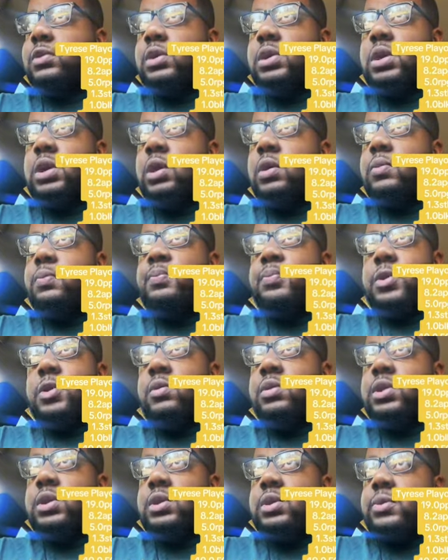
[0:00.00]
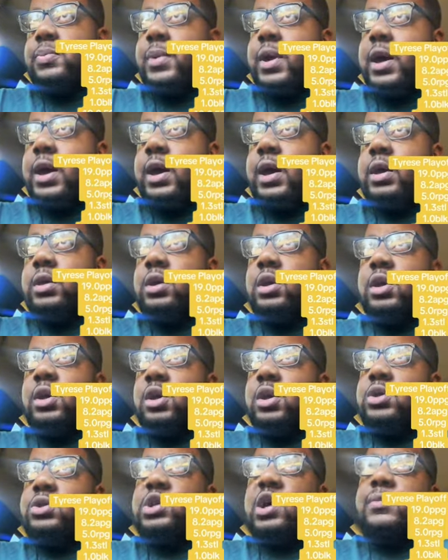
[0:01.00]
he was in his bag,
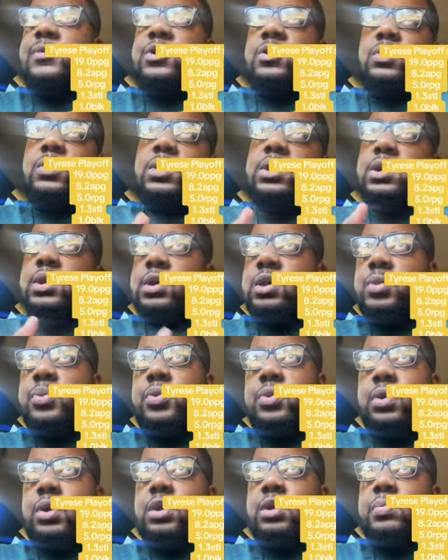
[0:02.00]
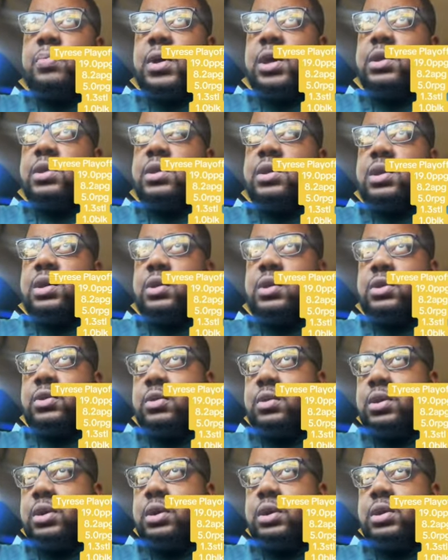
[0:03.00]
dropping 26 points, making six
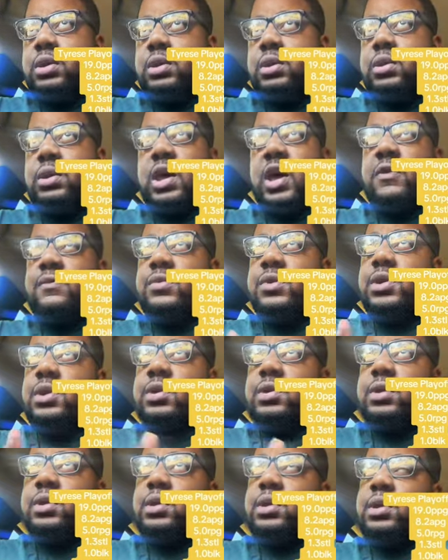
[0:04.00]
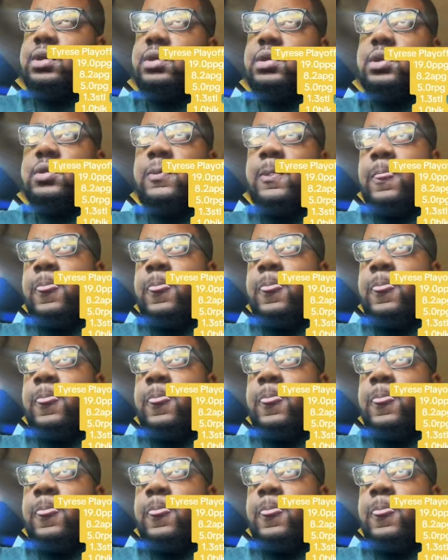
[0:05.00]
threes, and having six assists.